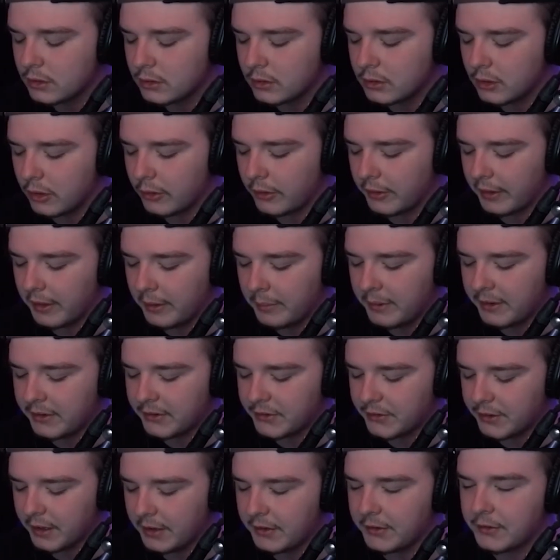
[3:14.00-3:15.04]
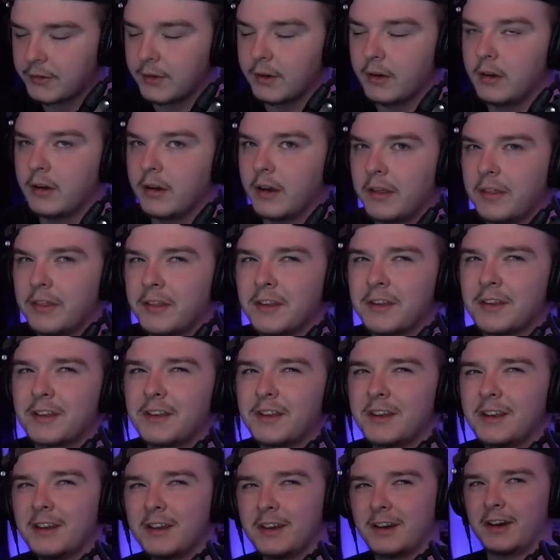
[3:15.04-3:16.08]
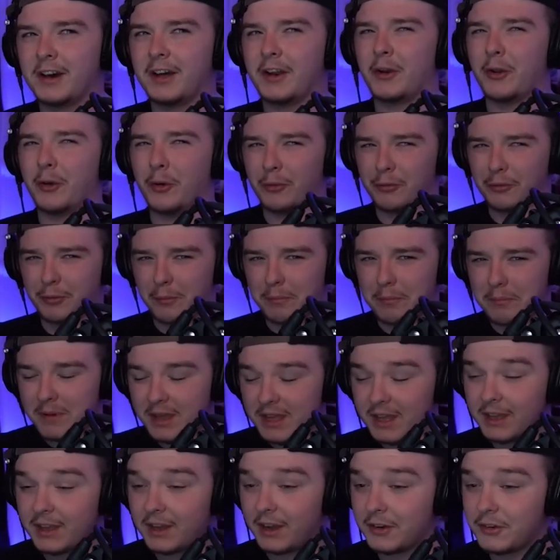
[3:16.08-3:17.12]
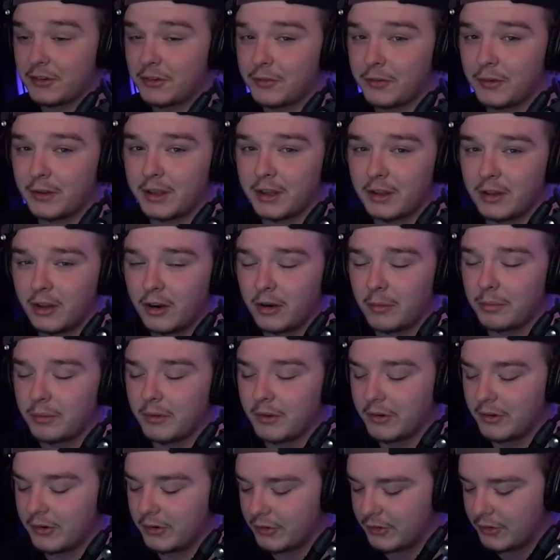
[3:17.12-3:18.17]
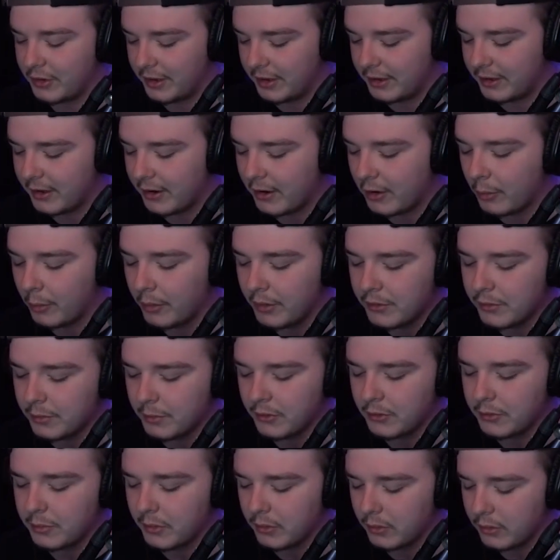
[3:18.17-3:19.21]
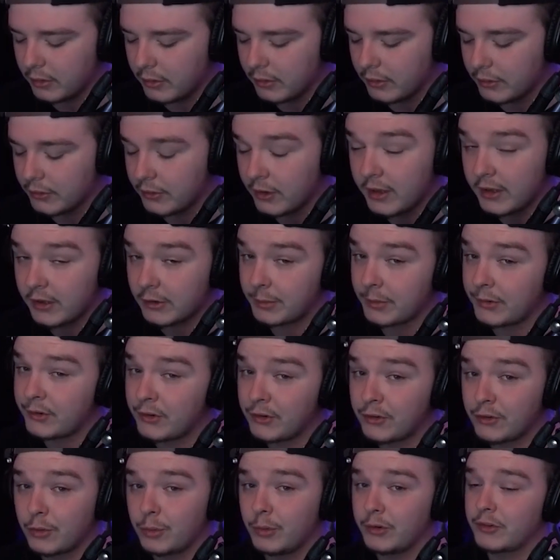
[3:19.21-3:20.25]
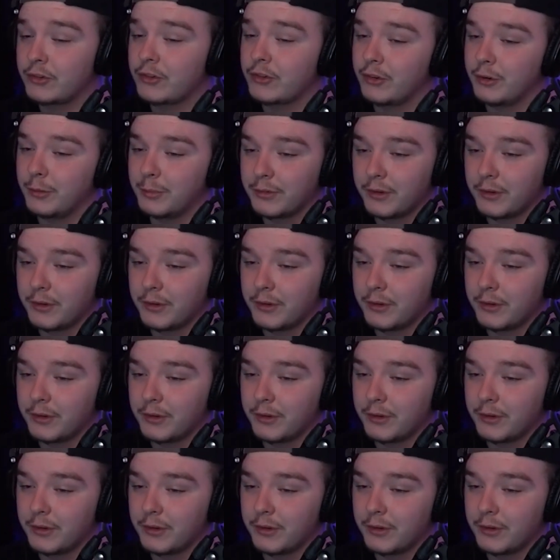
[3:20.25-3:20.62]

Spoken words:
Okay, that makes sense. I think, I don't know, for me, I just feel like a lot of players like care way too much about kills, especially Twitch streams.